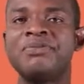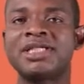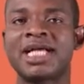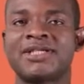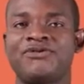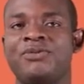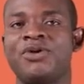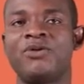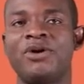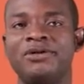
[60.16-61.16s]
meters from
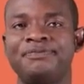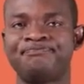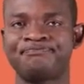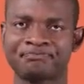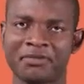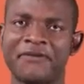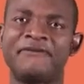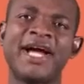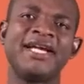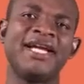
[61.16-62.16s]
the wall,
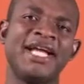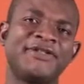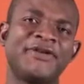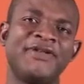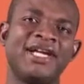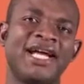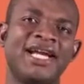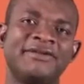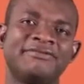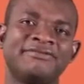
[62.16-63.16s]
find the length of the
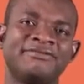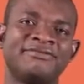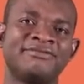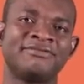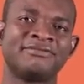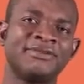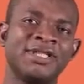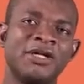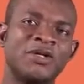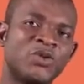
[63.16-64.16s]
ladder.
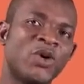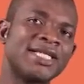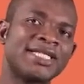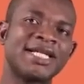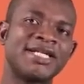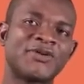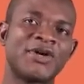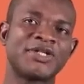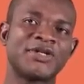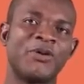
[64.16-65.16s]
To answer this
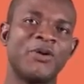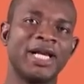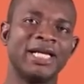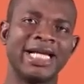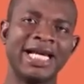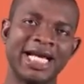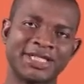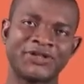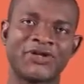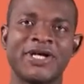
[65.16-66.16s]
question well,
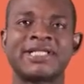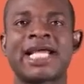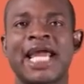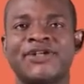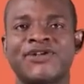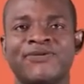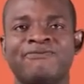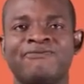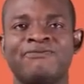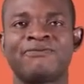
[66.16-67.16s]
let's draw a sketch.
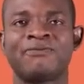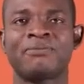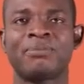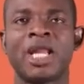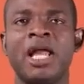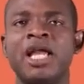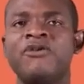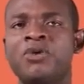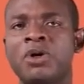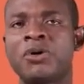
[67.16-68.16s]

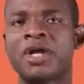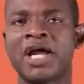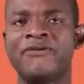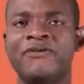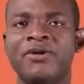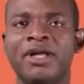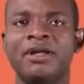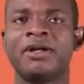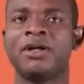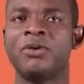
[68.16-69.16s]
If we look carefully,
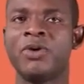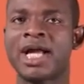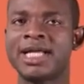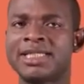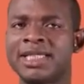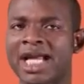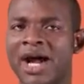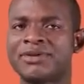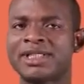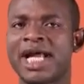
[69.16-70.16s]
we can see the
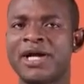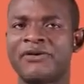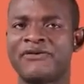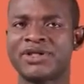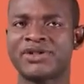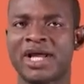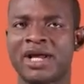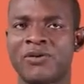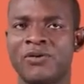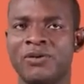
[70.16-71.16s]
outline of a
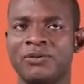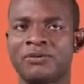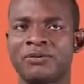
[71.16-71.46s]
triangle.